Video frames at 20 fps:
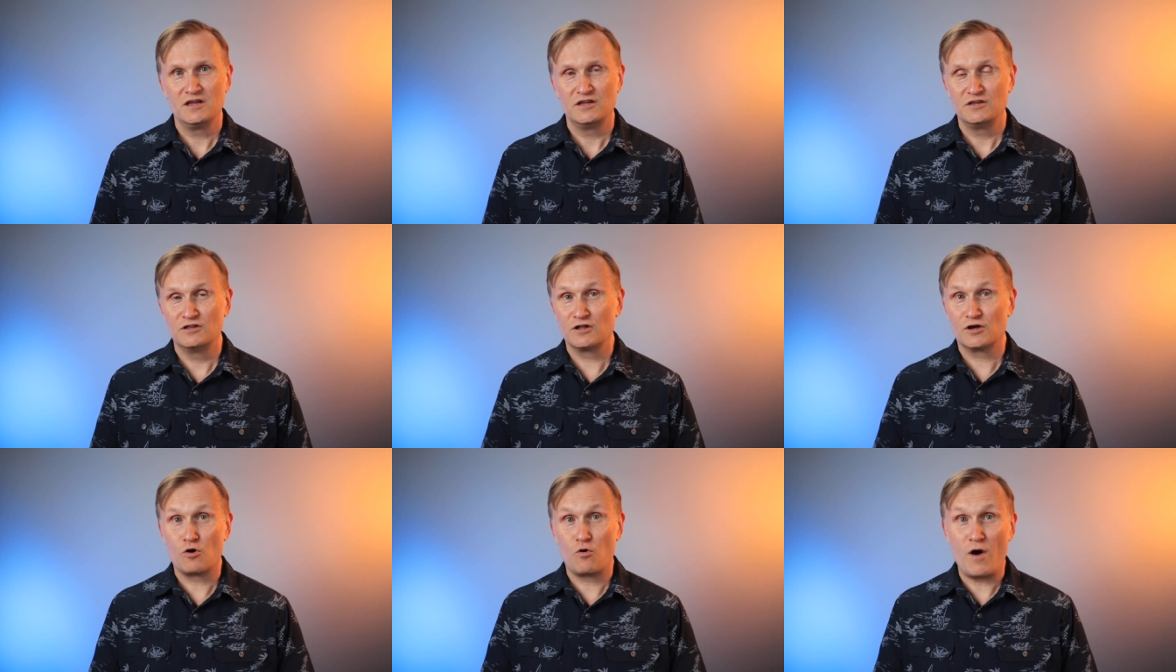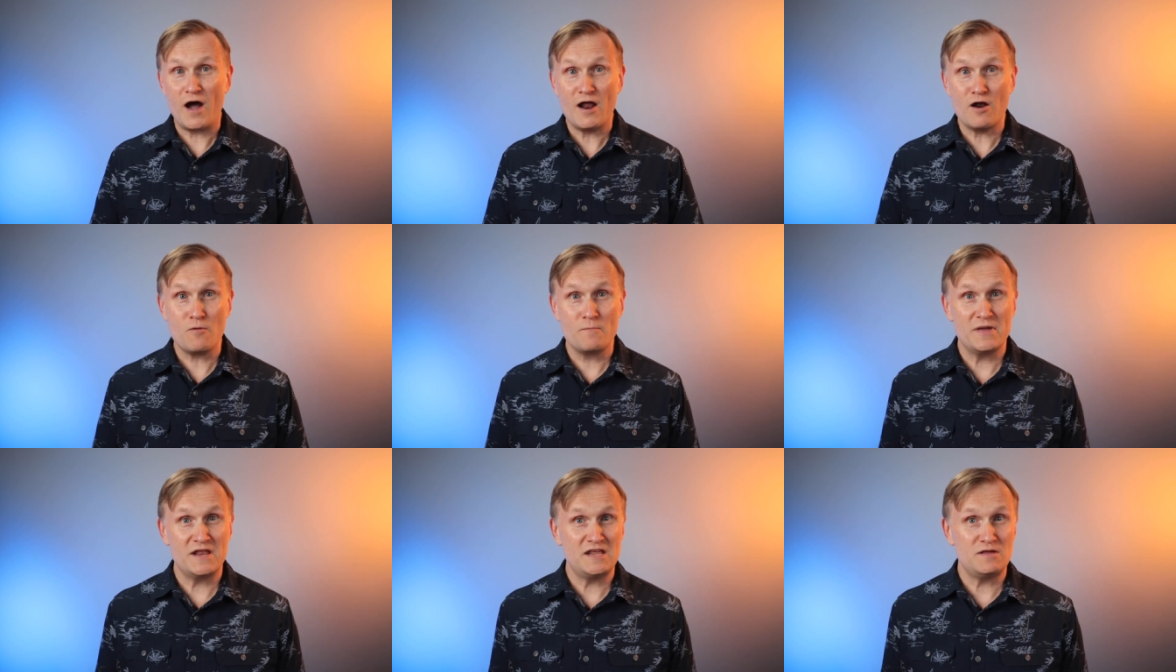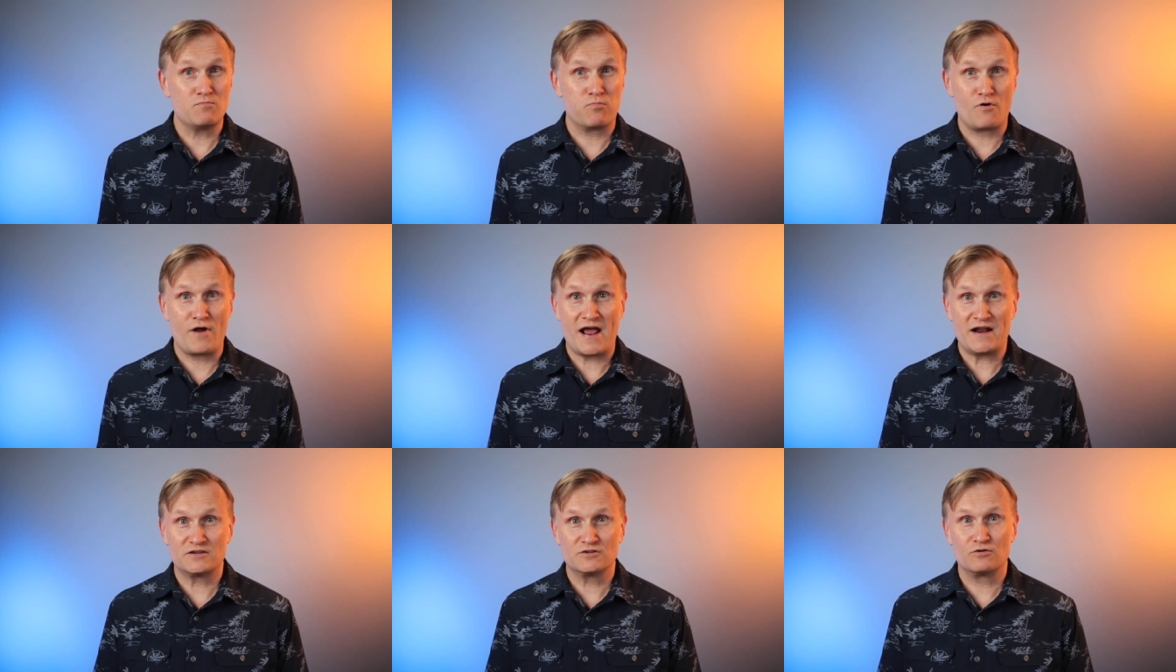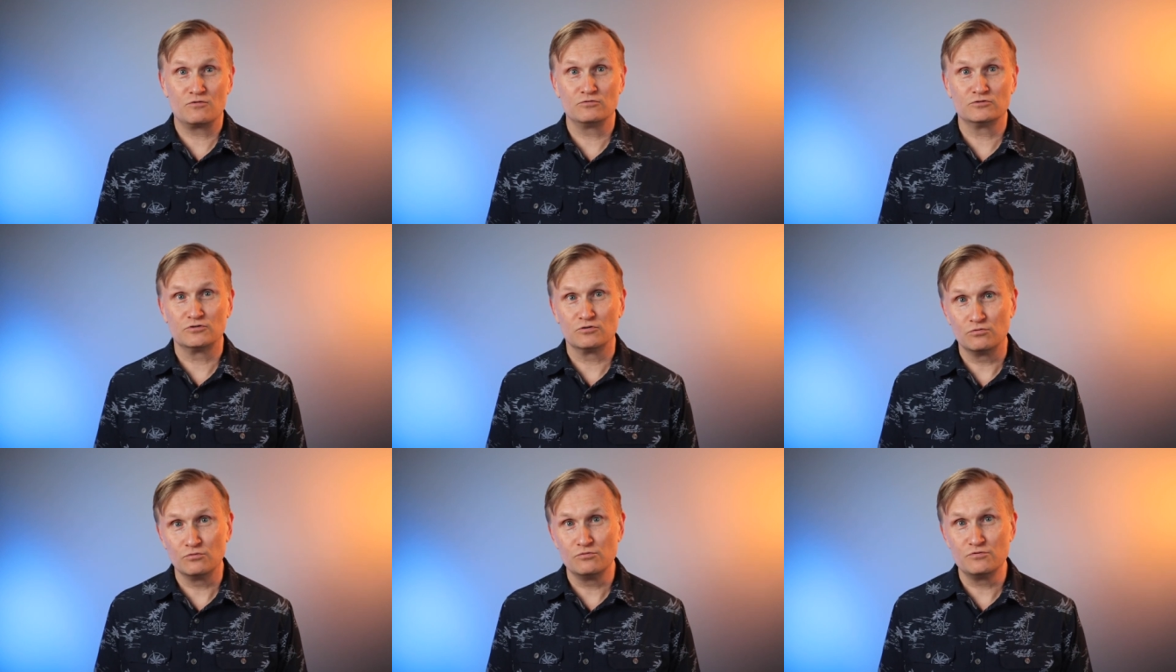you'll acquire many practical
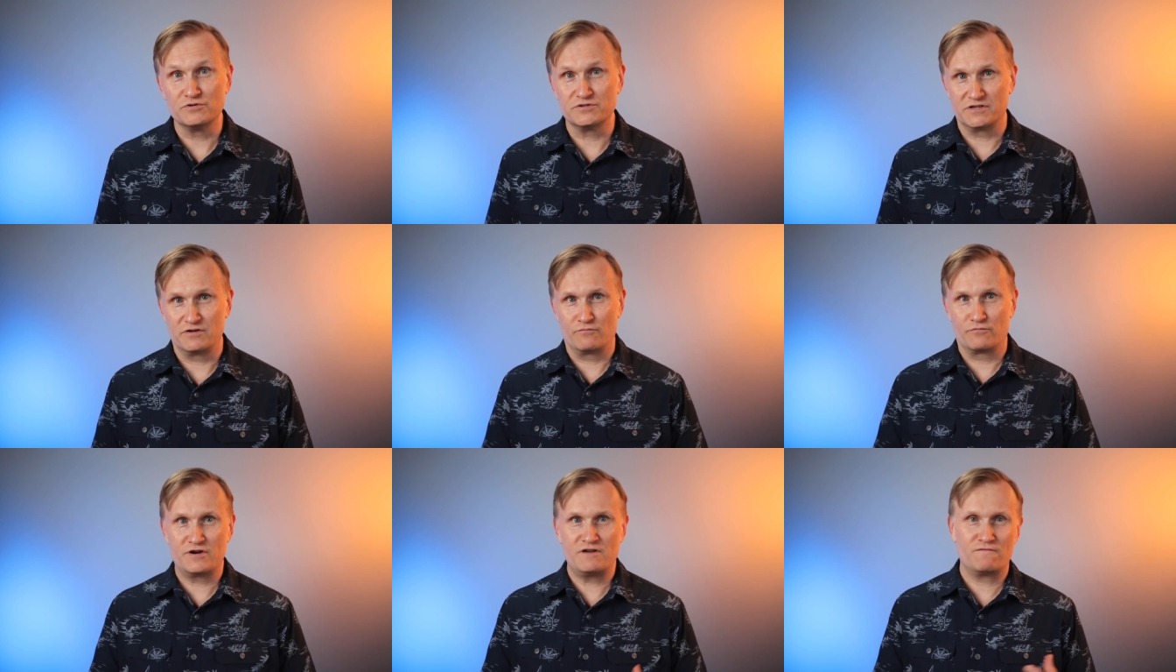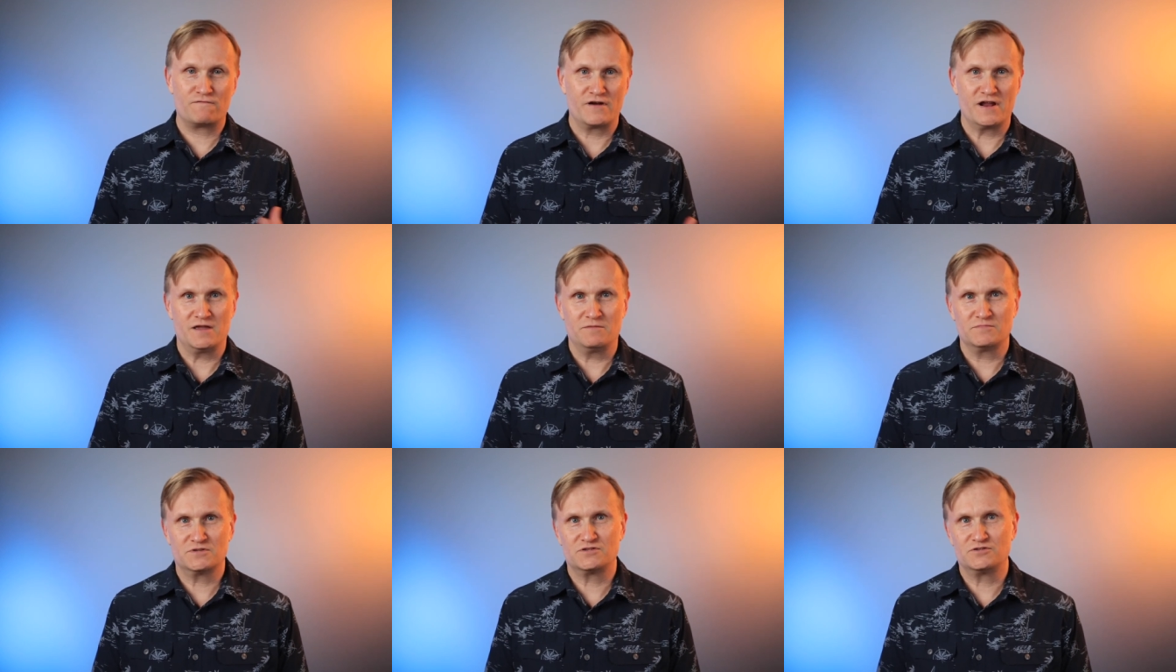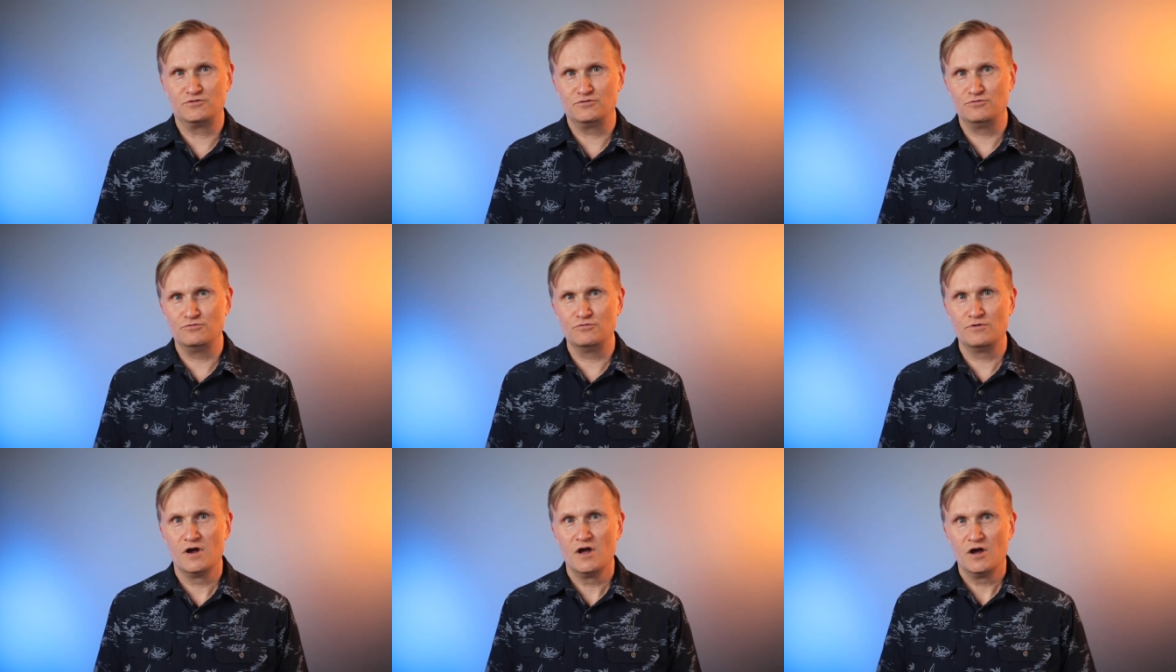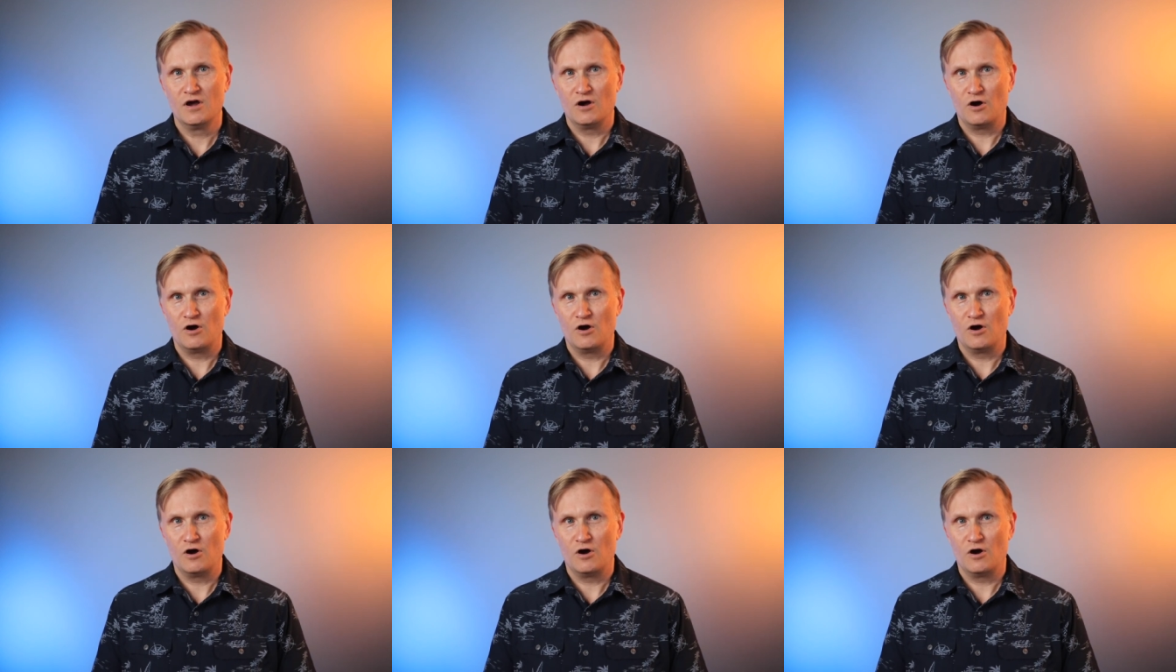tools and reframes to